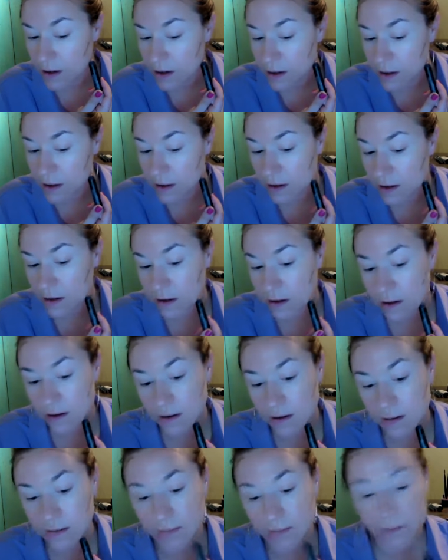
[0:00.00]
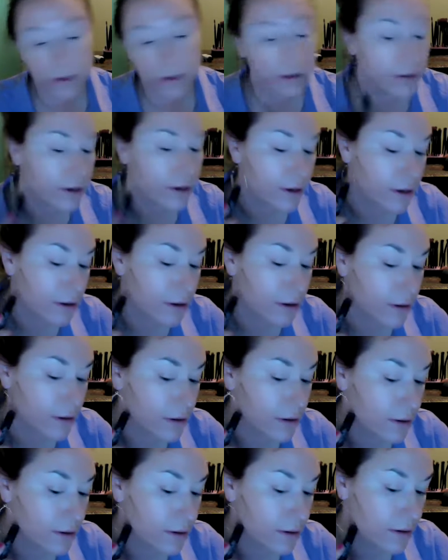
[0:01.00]
And then
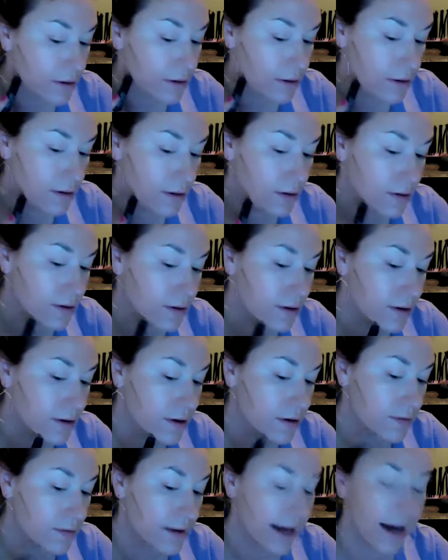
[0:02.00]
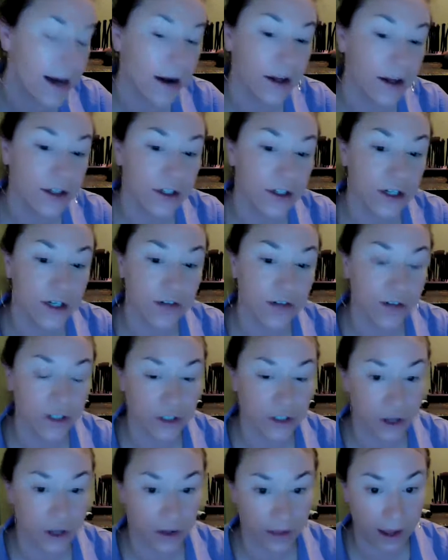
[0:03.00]
below or right under the
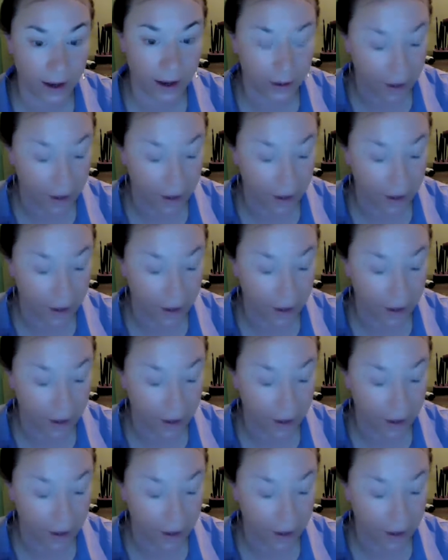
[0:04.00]
jawline.